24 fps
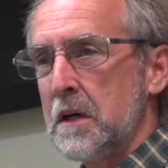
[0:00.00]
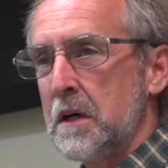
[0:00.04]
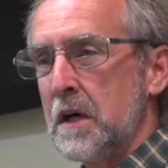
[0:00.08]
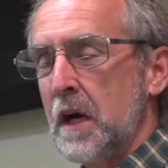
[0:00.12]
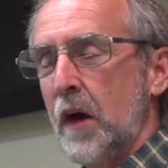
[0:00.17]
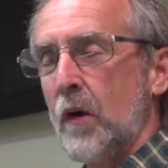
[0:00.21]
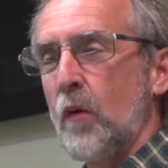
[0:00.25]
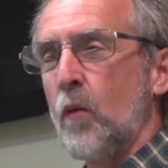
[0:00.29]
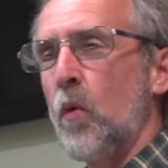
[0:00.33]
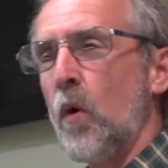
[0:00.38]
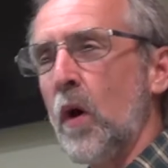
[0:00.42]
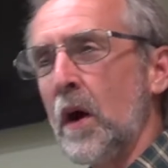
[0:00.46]

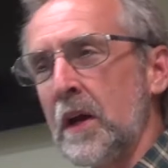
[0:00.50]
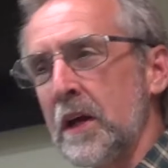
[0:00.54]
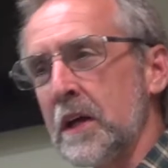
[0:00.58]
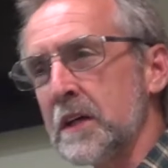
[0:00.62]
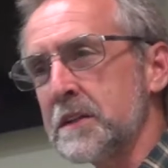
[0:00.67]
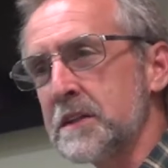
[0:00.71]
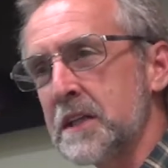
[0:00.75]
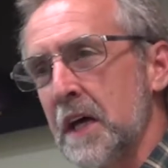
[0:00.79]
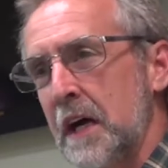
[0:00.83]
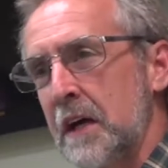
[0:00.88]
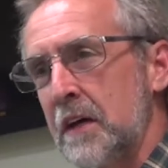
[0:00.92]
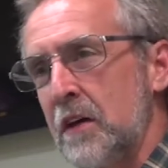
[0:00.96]
And what
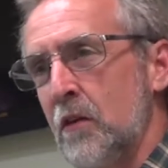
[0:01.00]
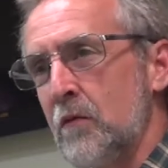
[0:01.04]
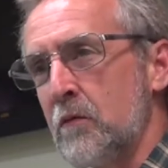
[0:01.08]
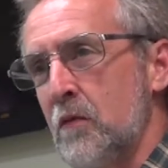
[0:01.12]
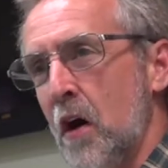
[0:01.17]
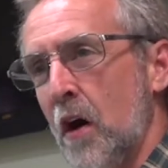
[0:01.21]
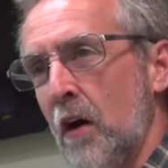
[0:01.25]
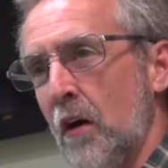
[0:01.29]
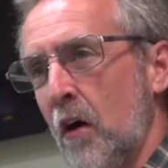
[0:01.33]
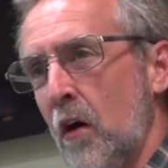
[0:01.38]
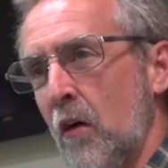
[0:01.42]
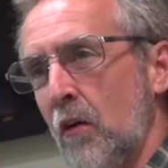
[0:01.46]
is that you've
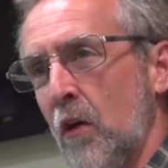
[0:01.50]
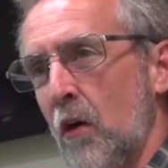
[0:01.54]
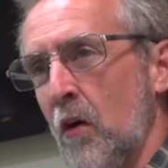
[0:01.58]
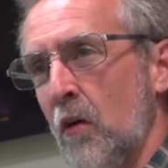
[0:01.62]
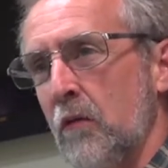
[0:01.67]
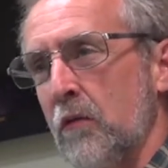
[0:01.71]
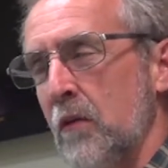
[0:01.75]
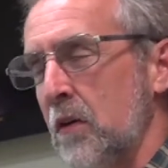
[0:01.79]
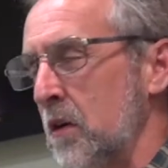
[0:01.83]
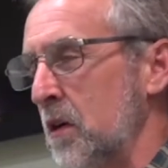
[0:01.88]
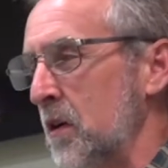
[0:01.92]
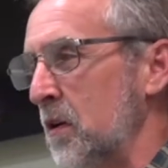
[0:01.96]
got all
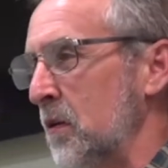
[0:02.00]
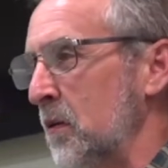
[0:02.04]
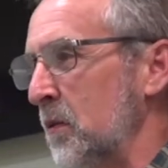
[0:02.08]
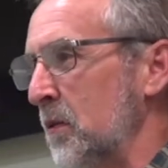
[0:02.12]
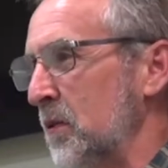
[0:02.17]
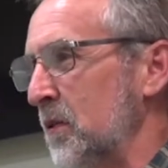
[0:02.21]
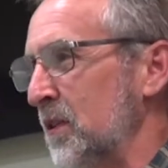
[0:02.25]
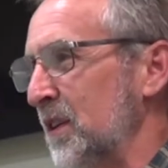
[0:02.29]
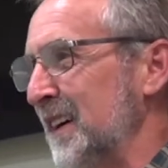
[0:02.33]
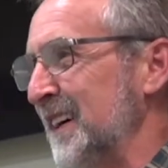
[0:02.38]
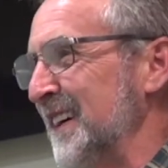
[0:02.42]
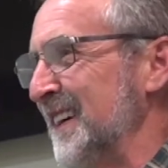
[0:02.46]
over
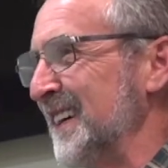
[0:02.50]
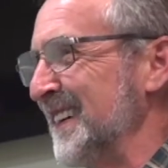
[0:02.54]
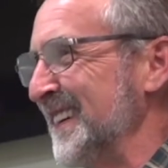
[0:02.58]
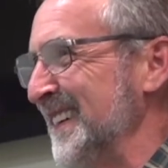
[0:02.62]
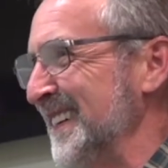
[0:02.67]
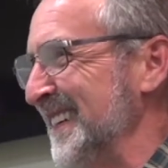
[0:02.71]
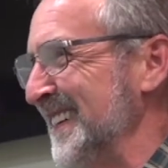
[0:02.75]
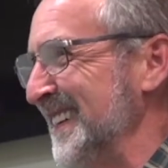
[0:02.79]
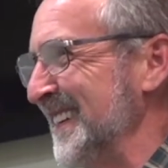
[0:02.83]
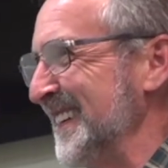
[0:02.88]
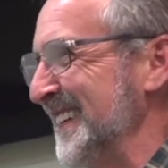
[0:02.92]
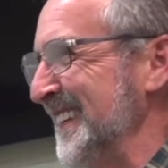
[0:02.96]

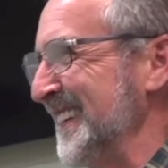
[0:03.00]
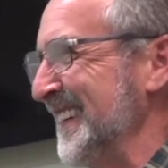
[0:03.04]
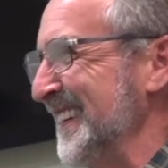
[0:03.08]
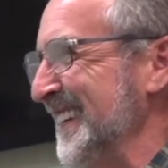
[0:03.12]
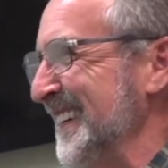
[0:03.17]
you?